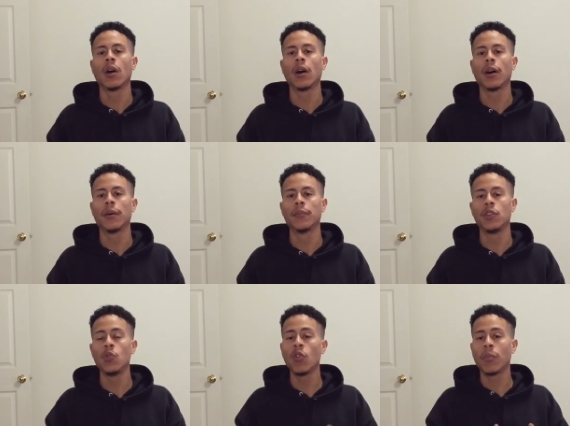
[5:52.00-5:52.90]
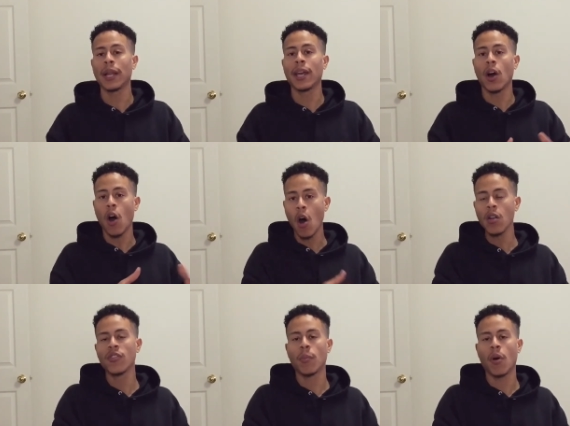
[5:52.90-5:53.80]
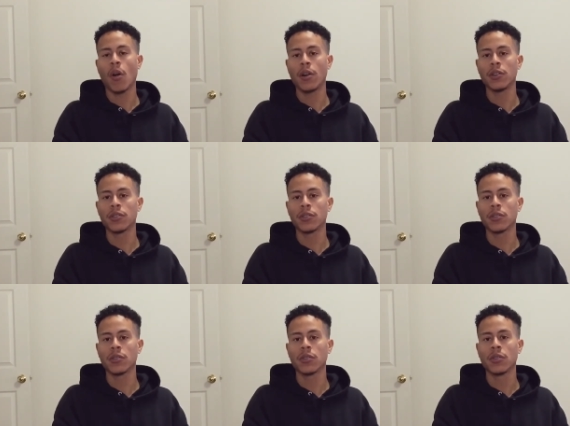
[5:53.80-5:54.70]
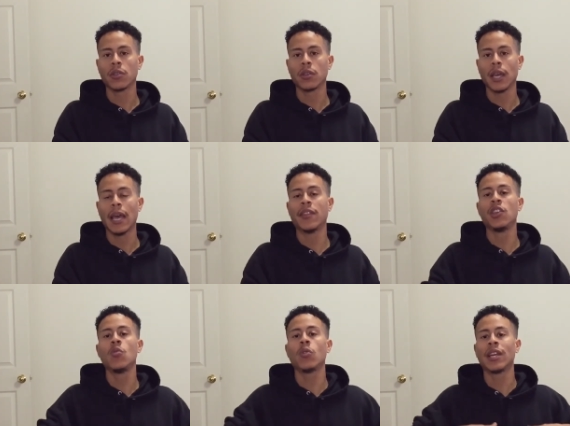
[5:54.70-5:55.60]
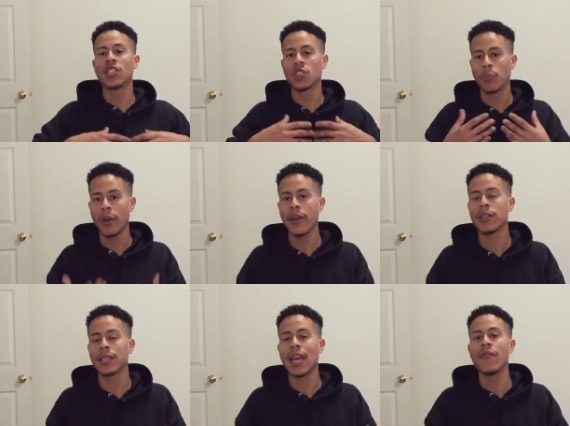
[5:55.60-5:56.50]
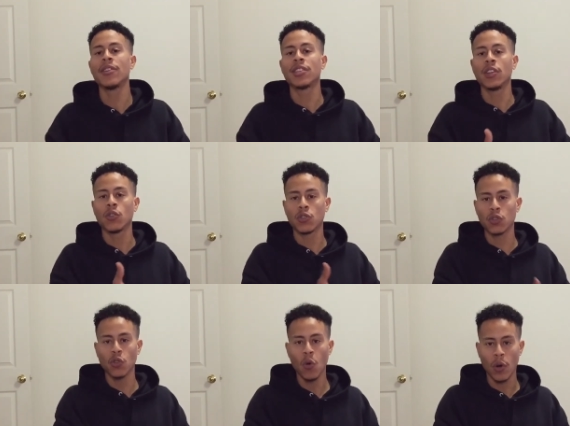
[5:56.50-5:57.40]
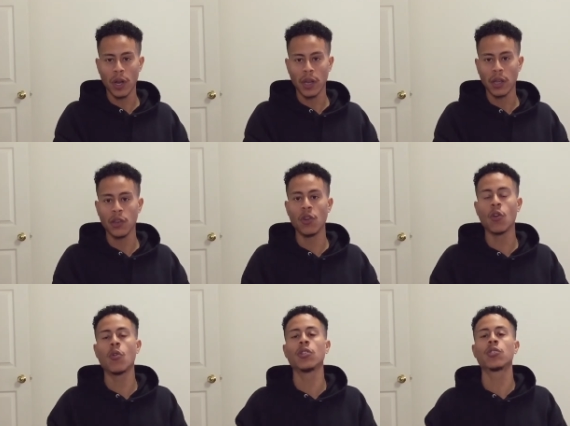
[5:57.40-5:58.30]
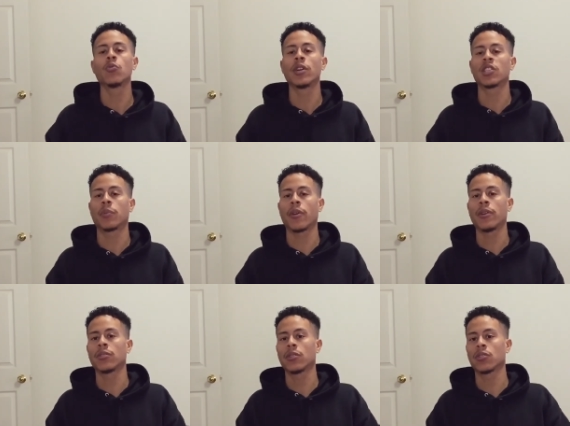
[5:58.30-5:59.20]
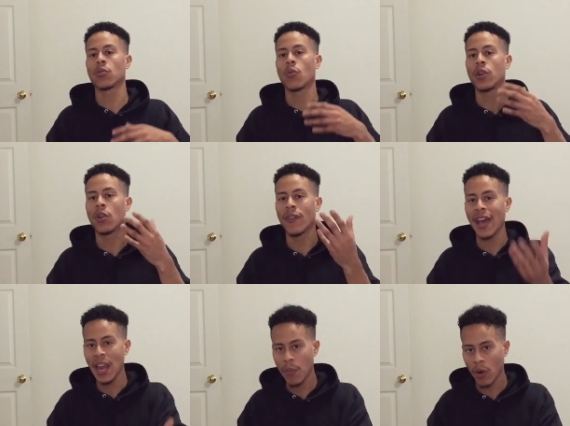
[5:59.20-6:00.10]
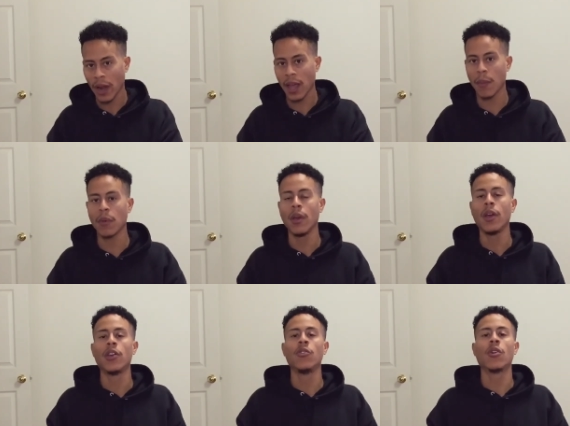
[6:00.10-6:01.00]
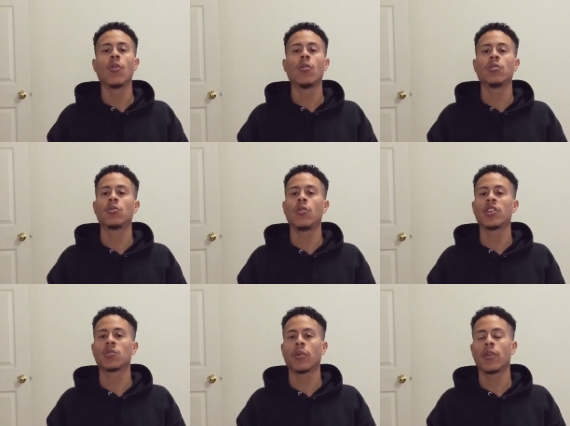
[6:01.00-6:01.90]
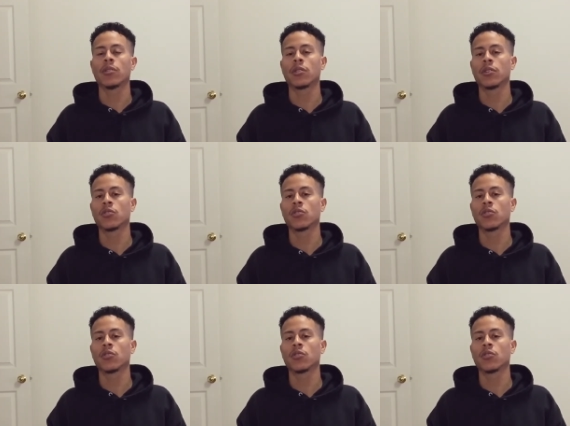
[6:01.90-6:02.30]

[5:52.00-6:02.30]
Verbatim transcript: Um, you will play all of the parts, and then you will experience every single story. You're going to experience the story of Abraham. You're going to experience the